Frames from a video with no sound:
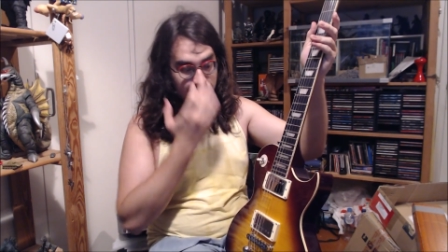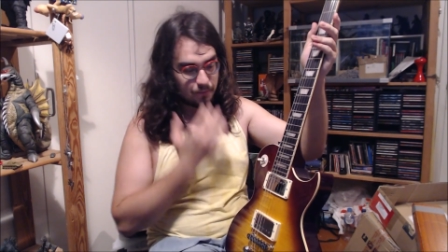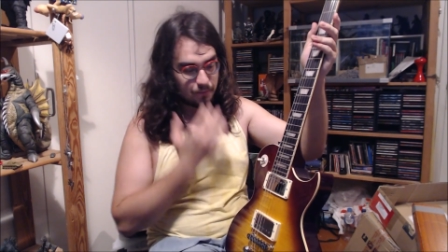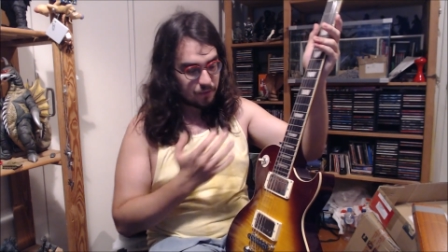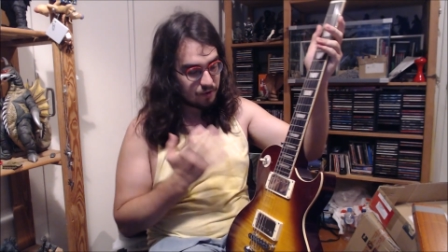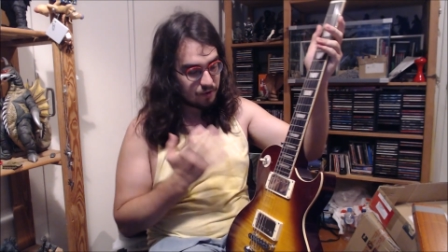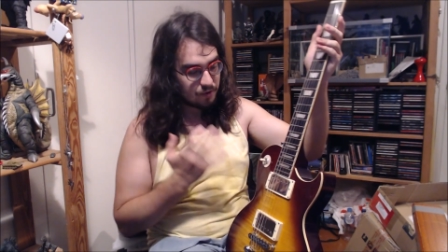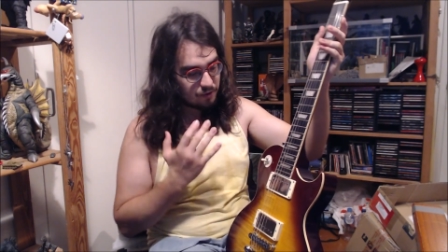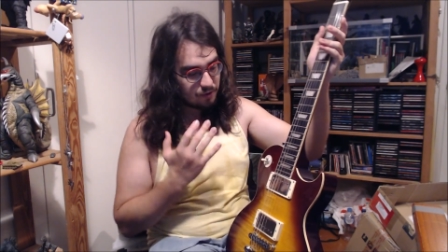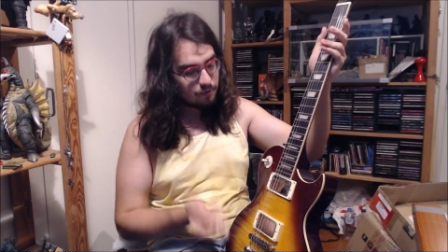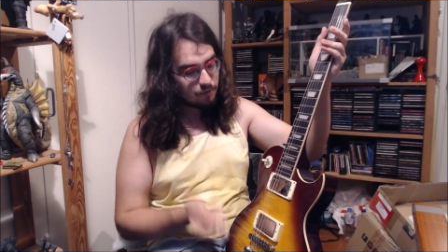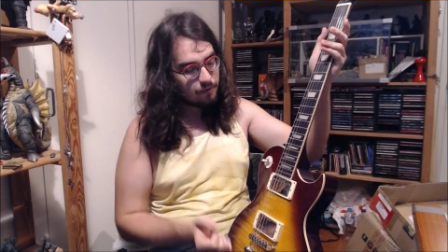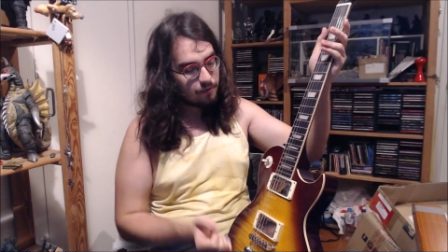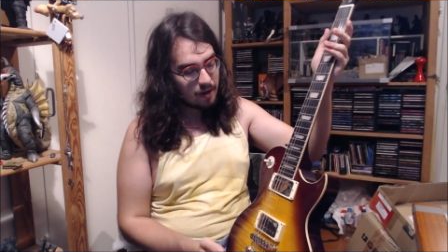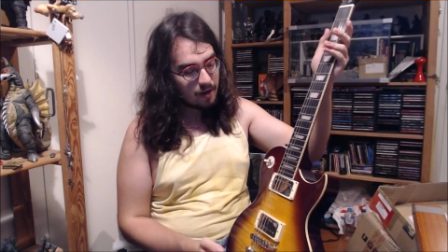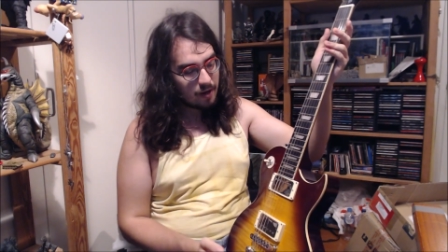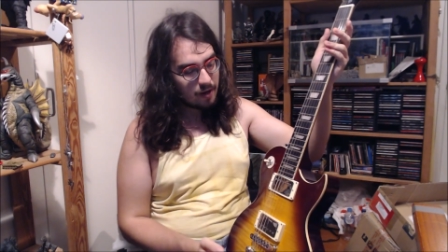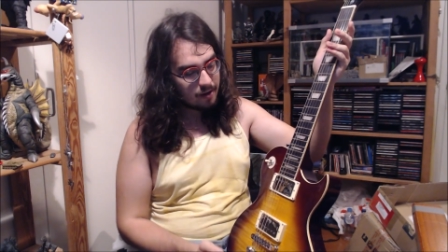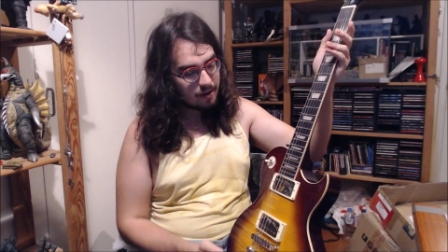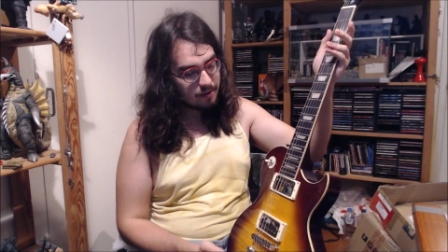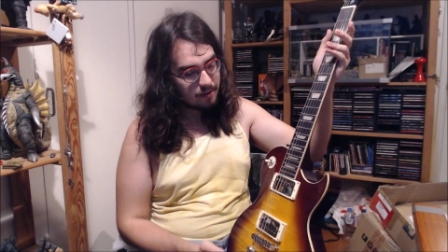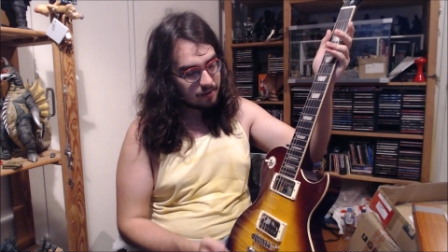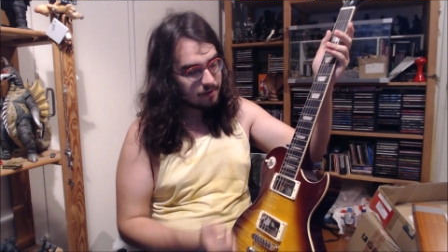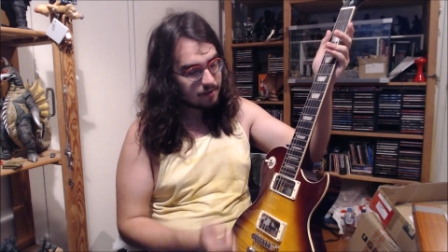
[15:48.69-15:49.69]
So
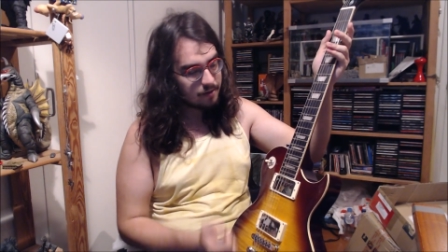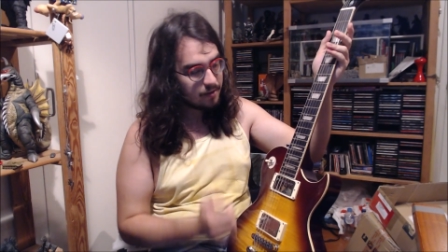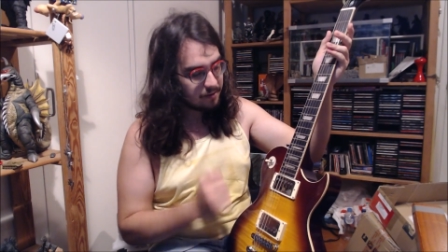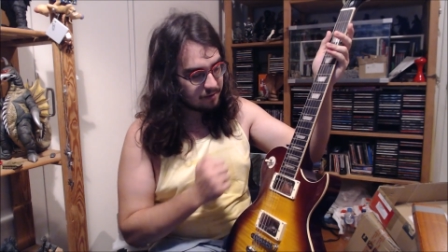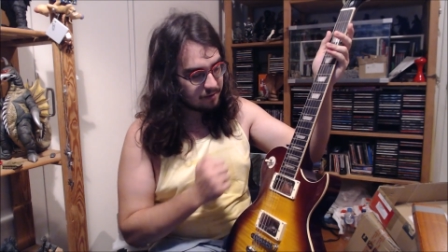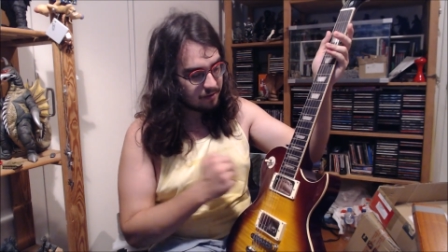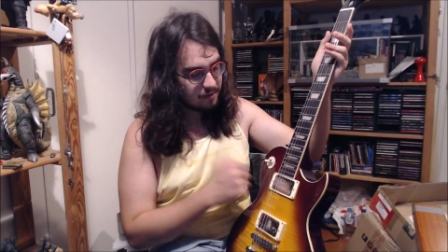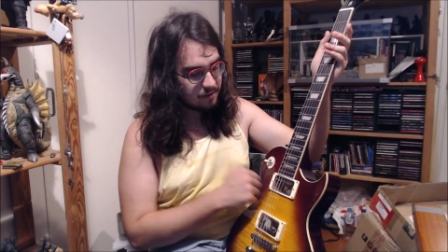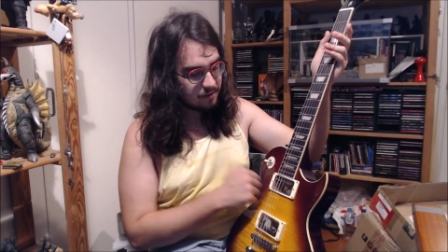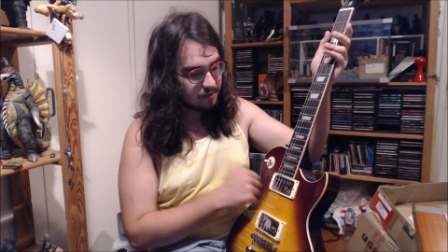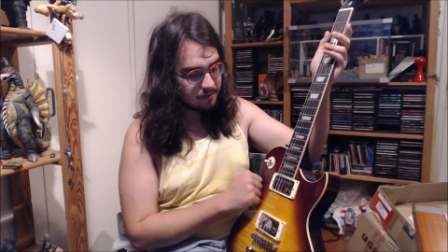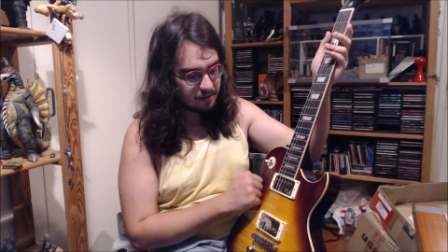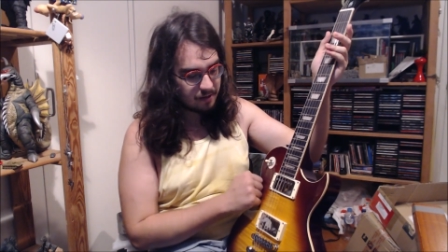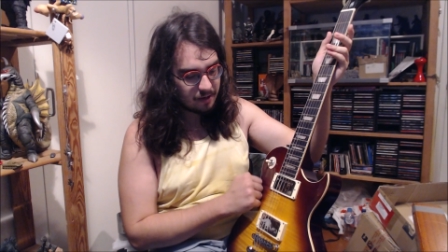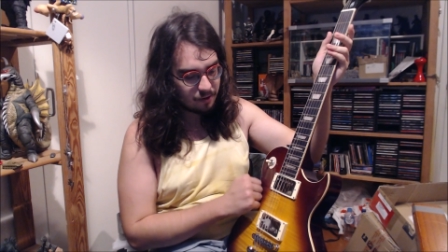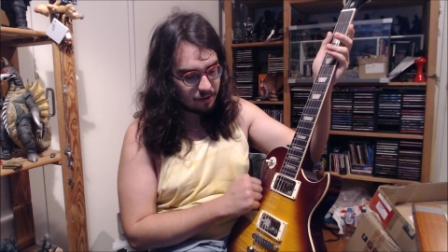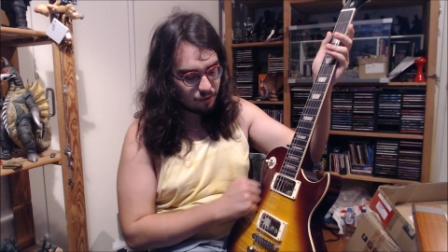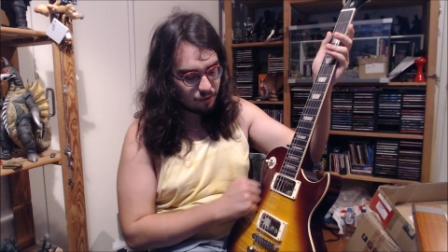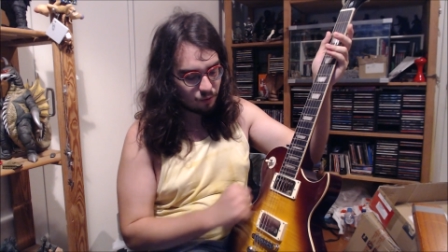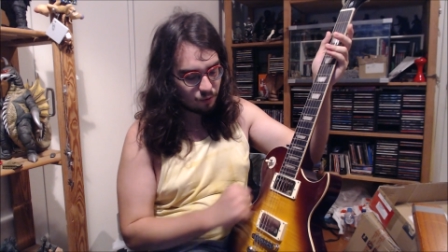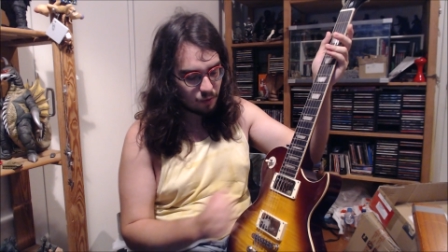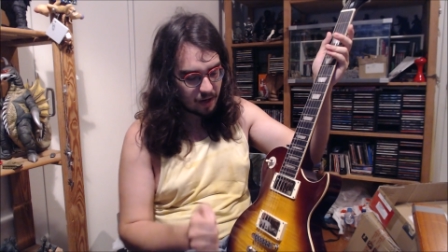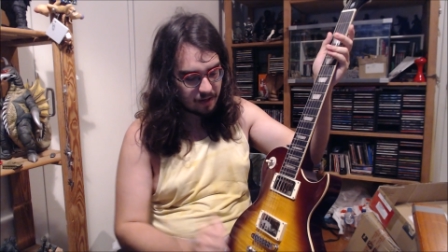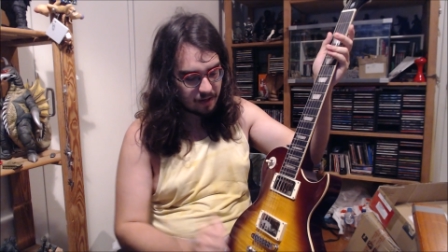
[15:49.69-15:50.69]
far, this is a
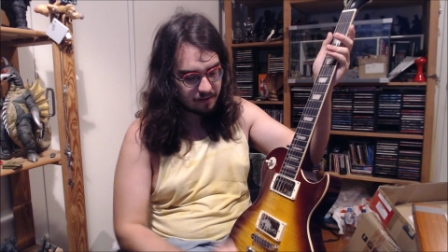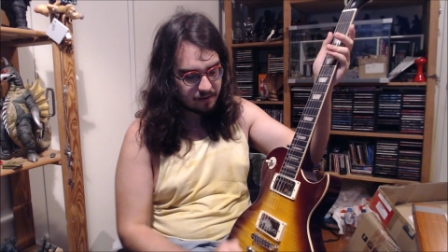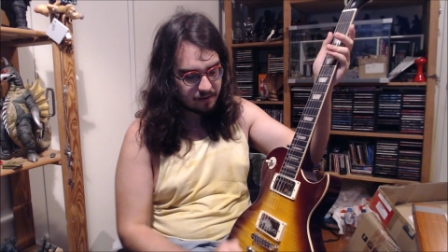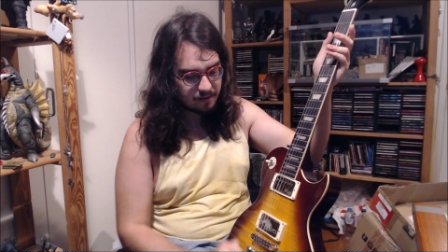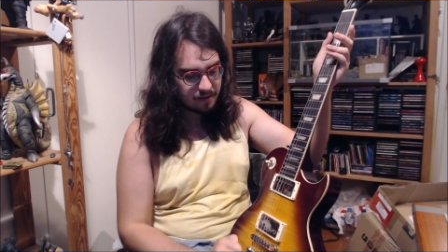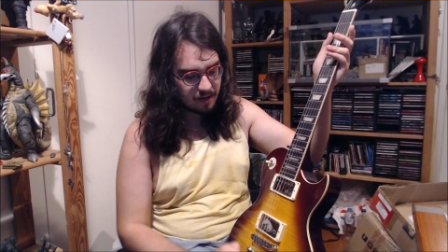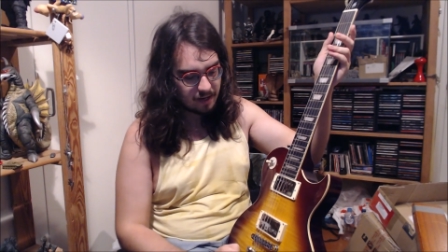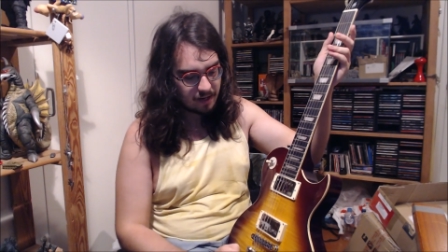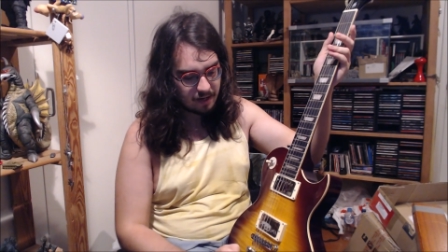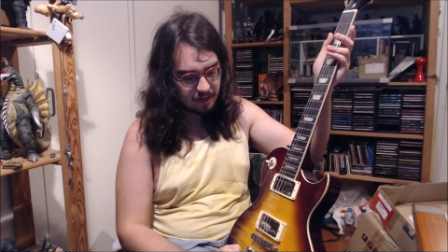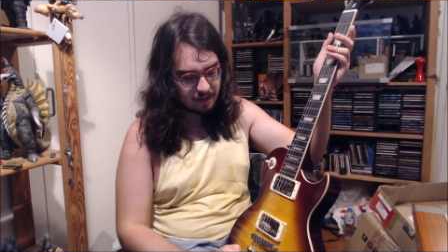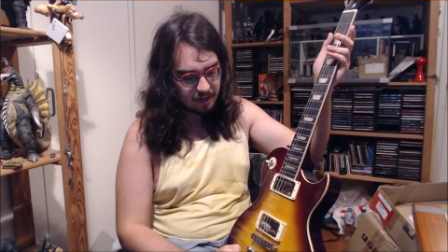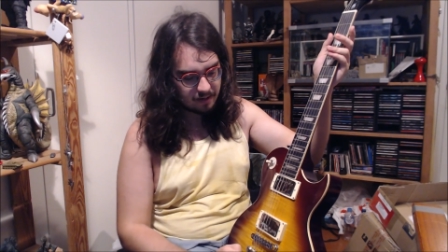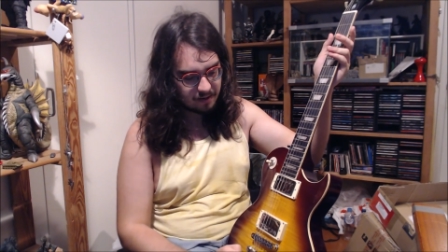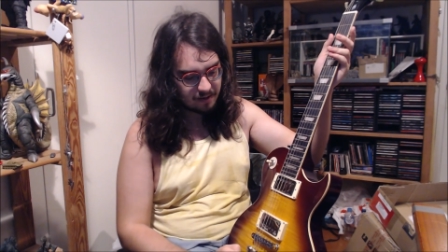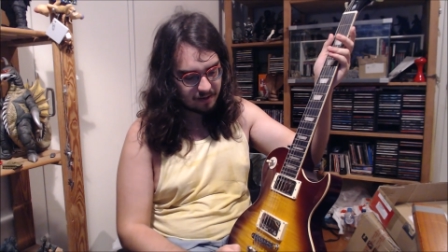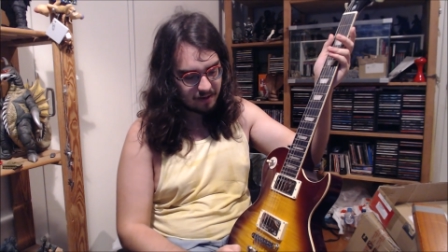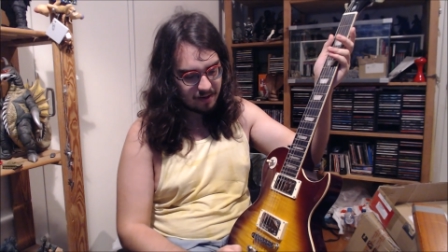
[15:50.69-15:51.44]
great start.